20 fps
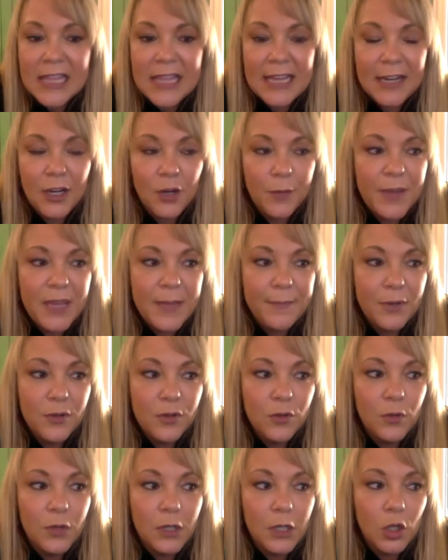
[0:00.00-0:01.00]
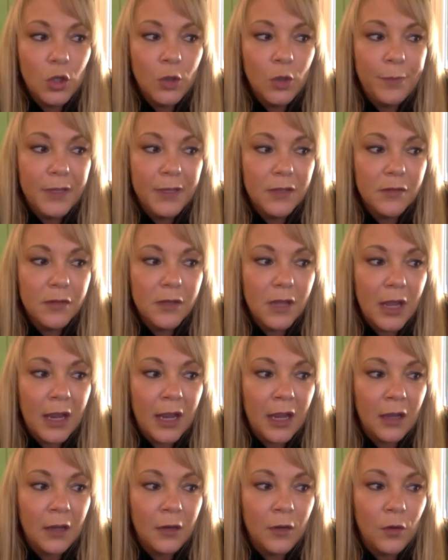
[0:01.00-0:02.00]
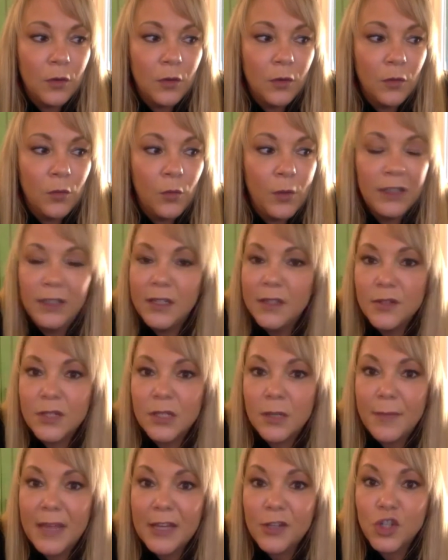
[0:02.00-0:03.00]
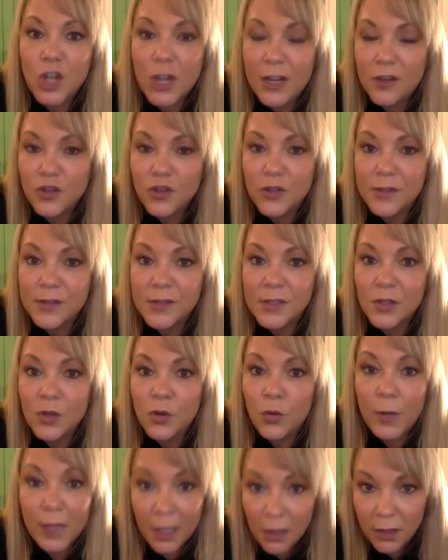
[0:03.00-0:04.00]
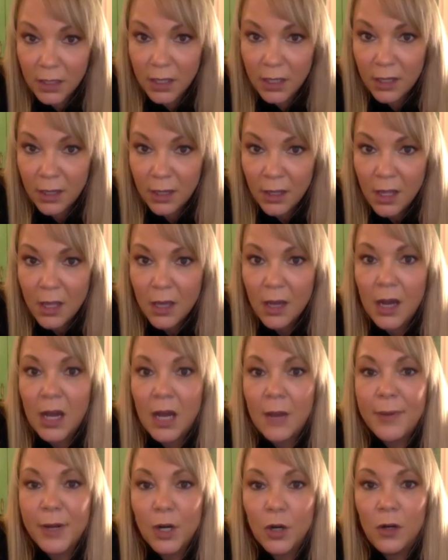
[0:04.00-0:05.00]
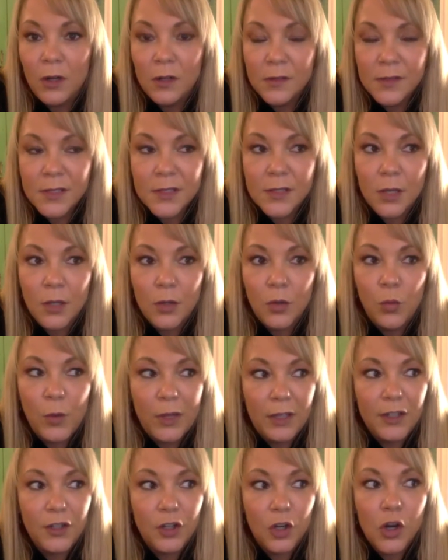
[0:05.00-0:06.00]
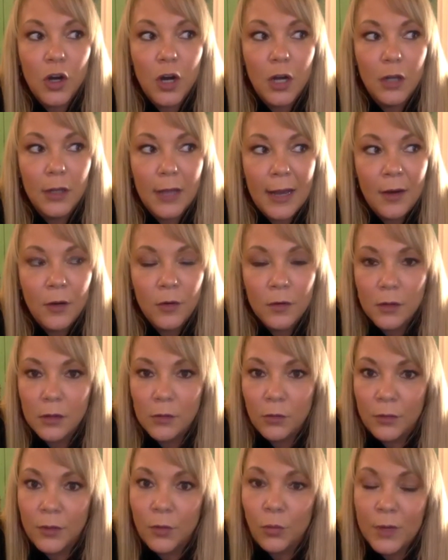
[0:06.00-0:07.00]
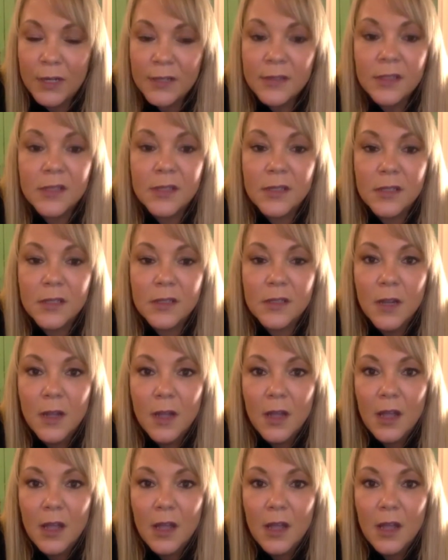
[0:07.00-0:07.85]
Uh, they are people who are open and willing to make changes quickly, uh, but also willing to call out the risks